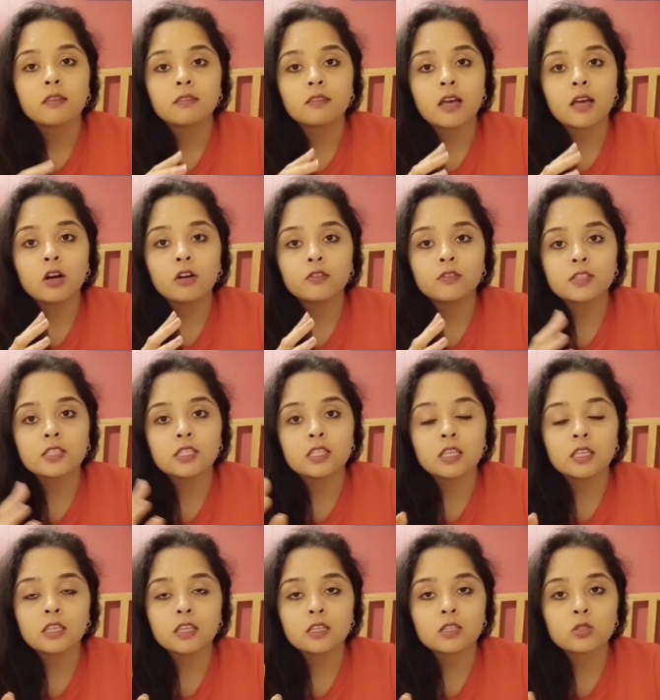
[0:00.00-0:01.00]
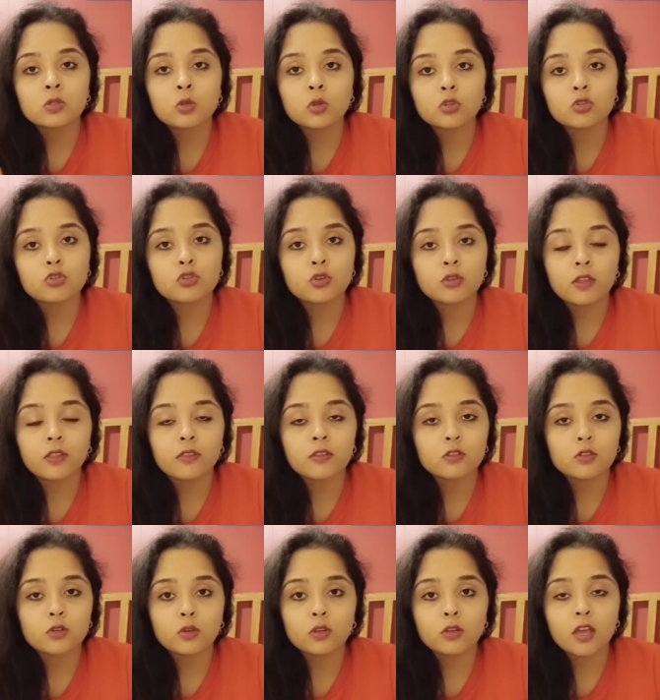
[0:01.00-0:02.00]
that obviously it's not true that
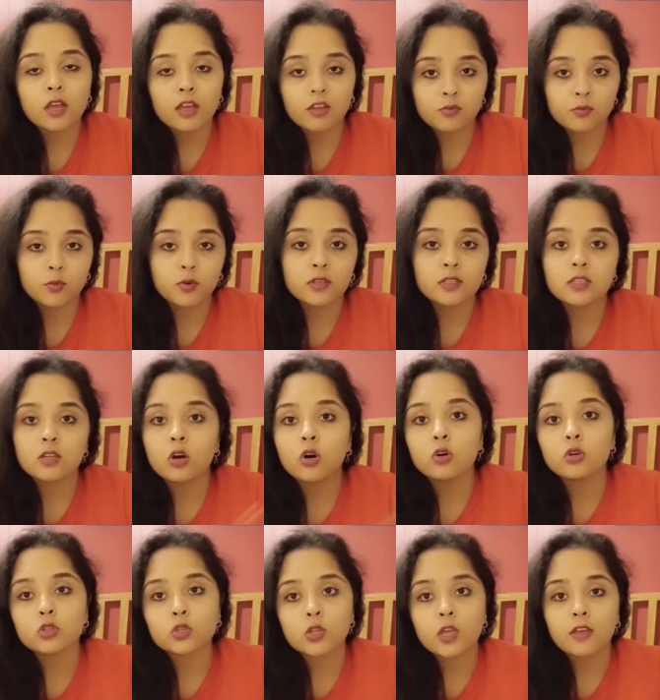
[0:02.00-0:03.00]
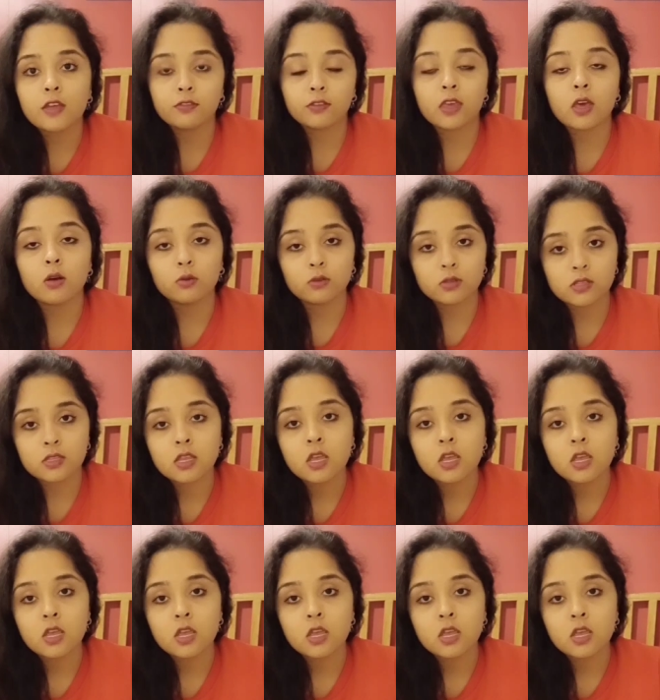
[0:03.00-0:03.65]
there's only F-boys, there are also F-girls.